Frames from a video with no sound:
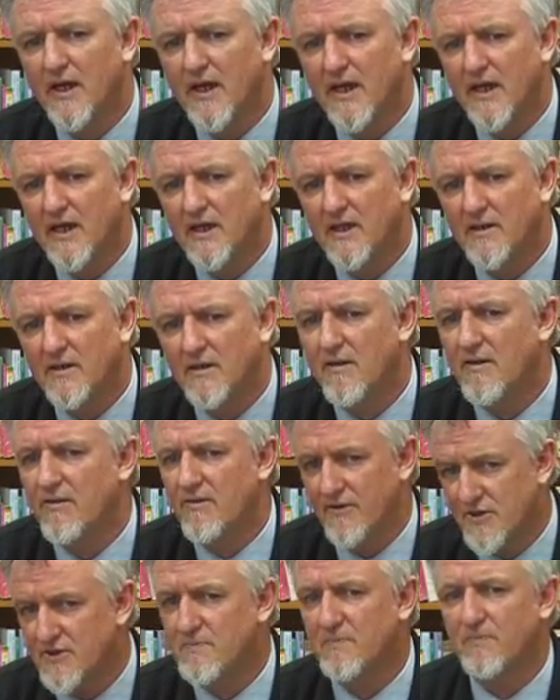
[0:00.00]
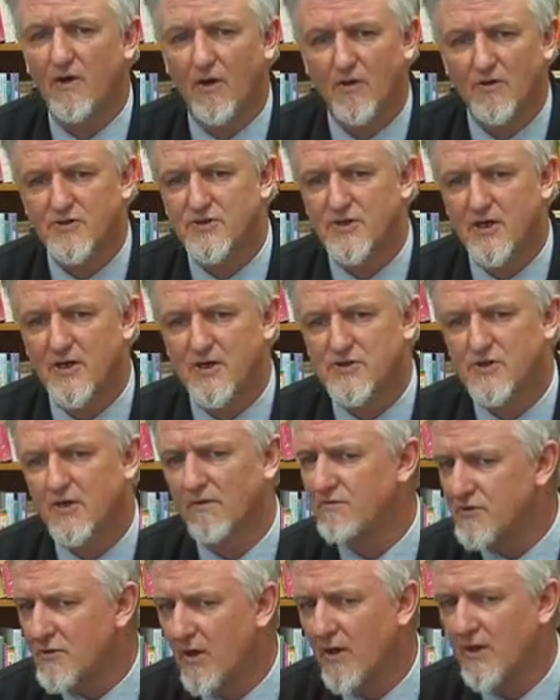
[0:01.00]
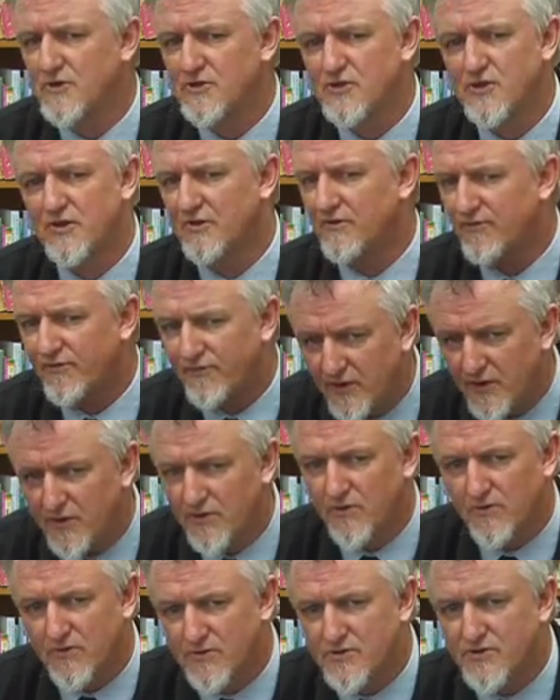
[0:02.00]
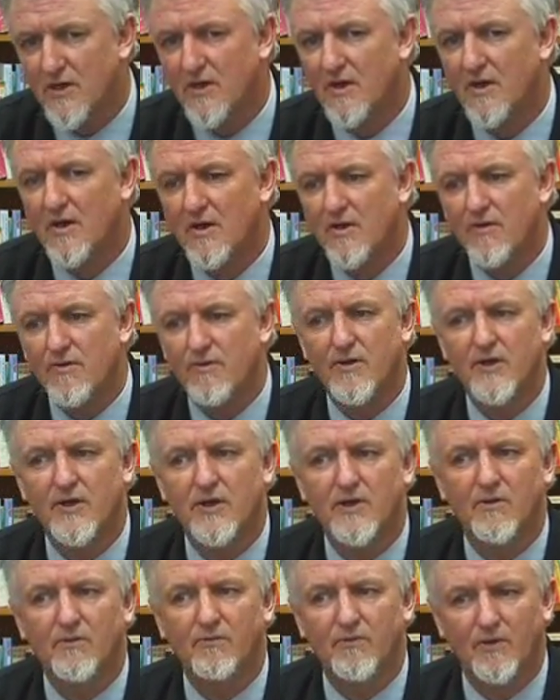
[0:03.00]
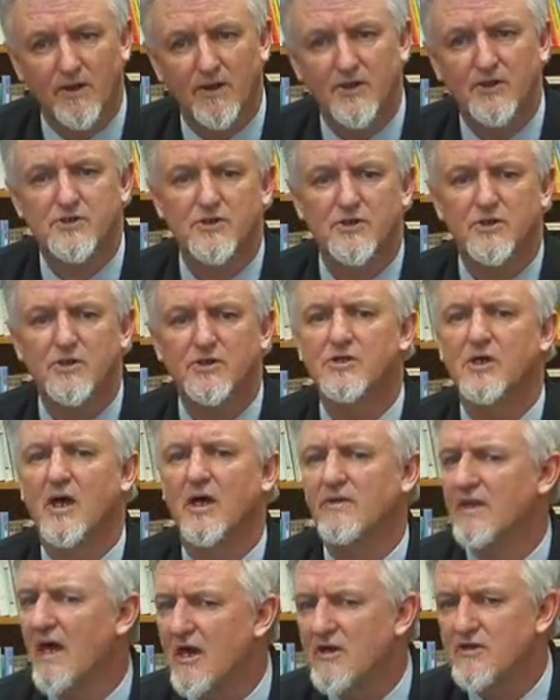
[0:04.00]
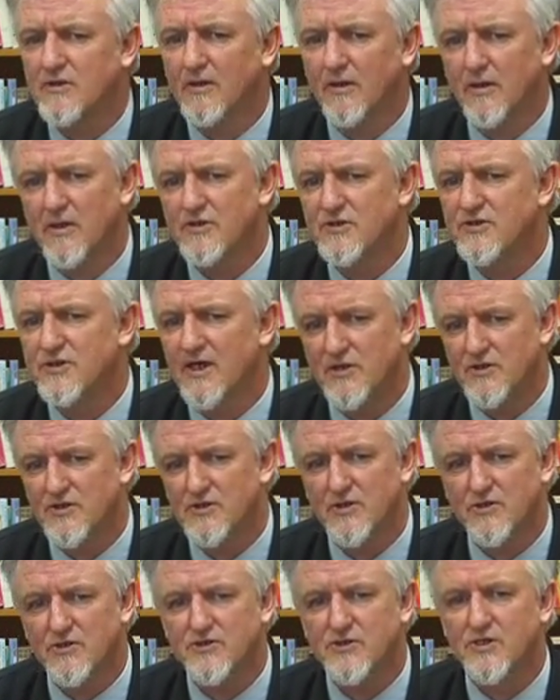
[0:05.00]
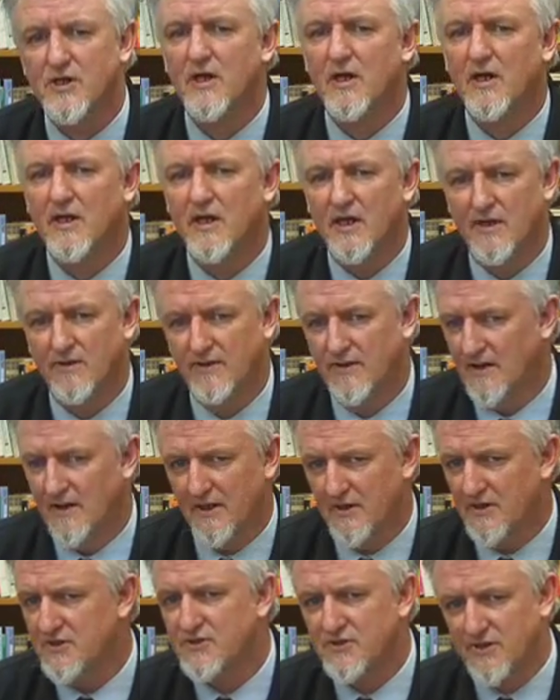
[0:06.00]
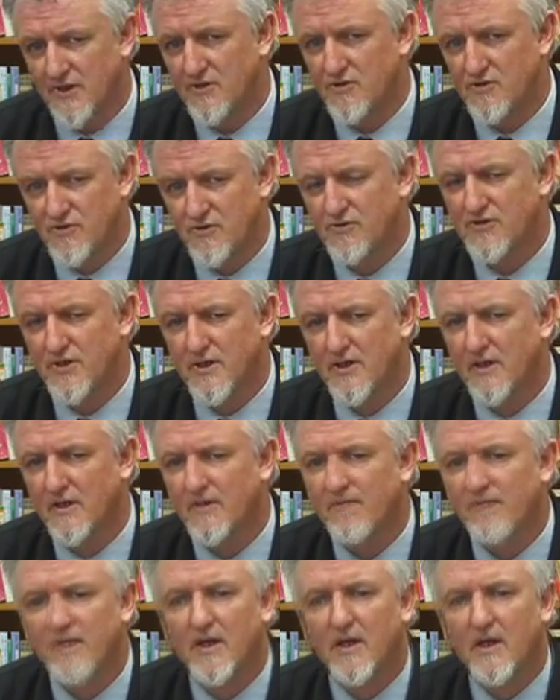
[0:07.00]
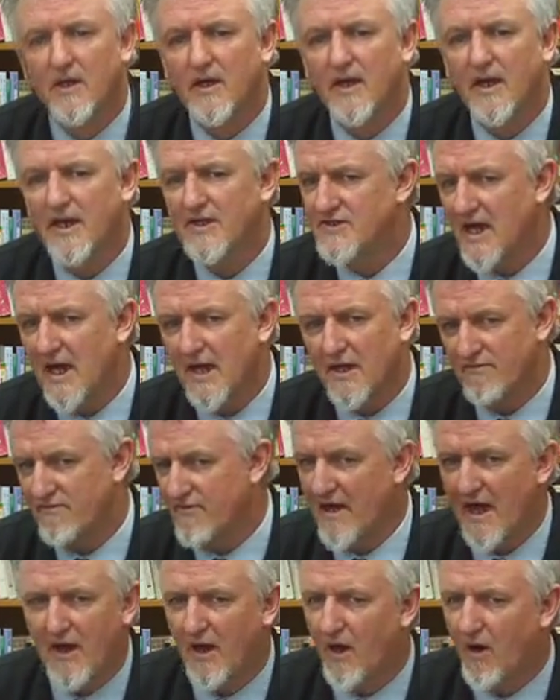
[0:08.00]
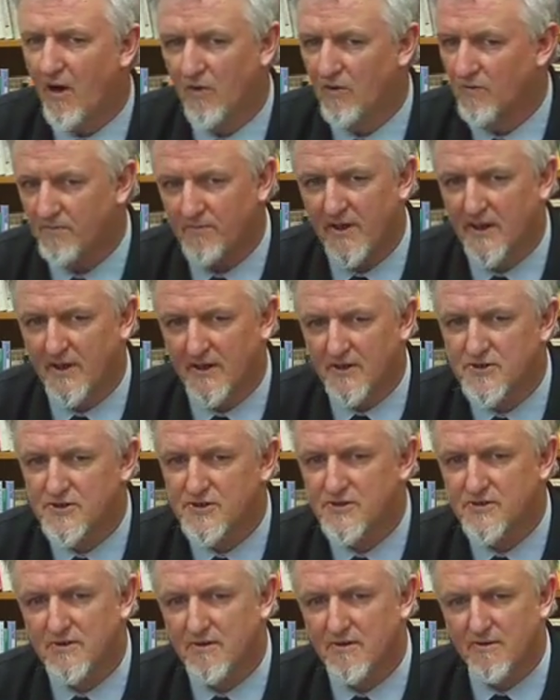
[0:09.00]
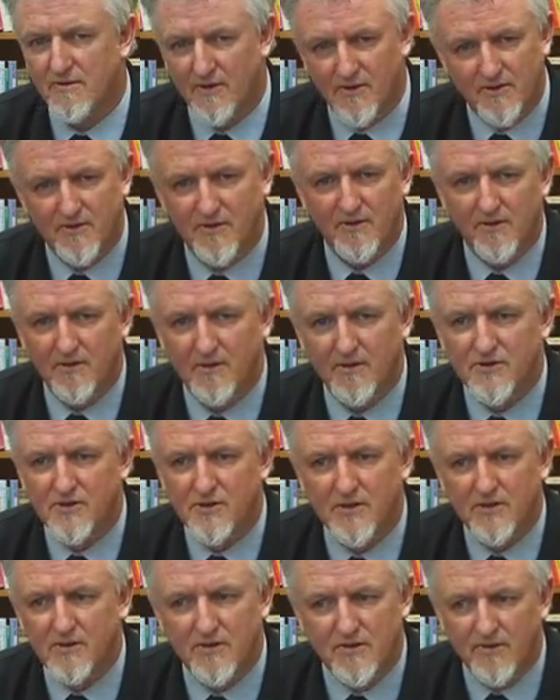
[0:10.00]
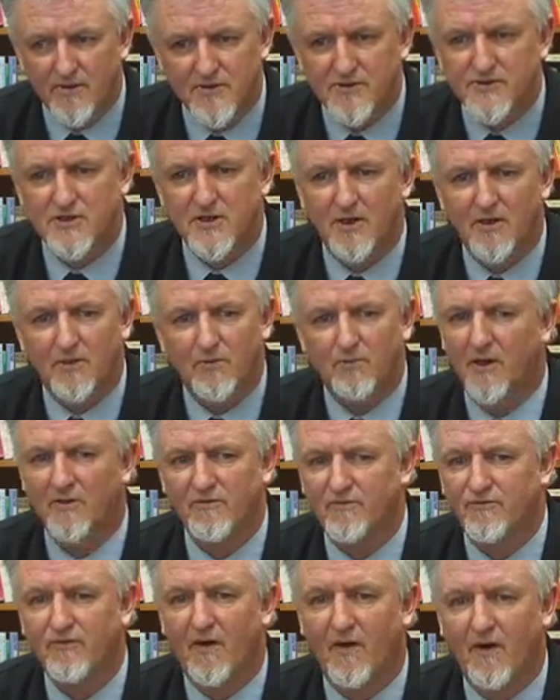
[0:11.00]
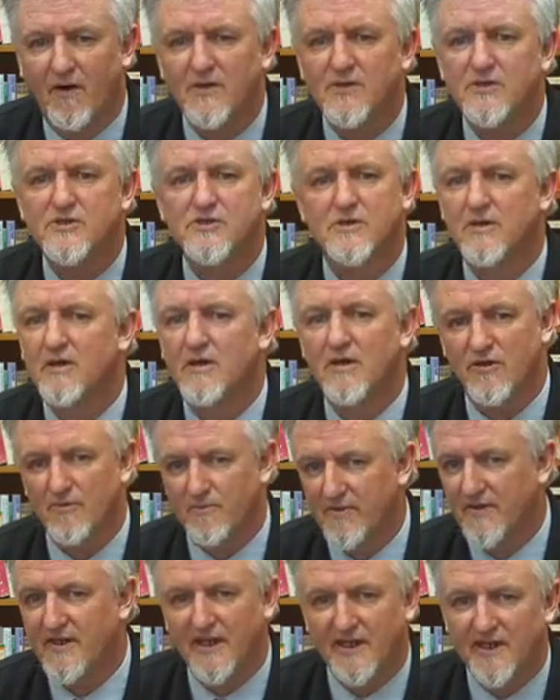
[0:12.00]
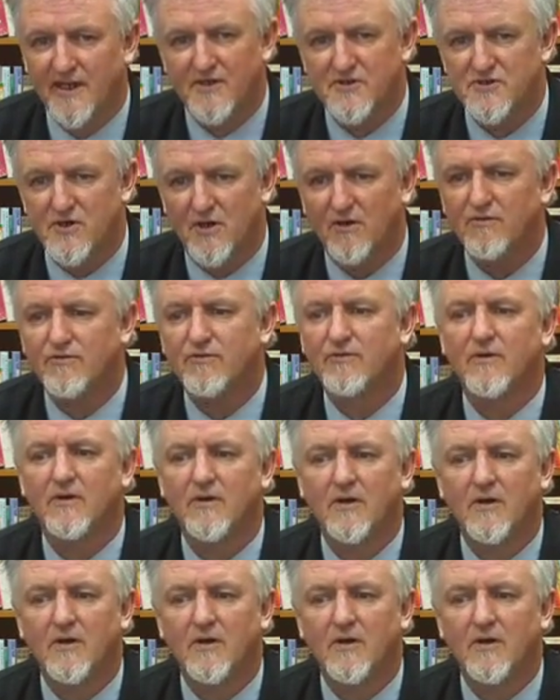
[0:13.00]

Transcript: in this process of trying to diffuse the religious and nationalist tensions in the east, in Judea. It's out of that whole mix that one finds the beginnings of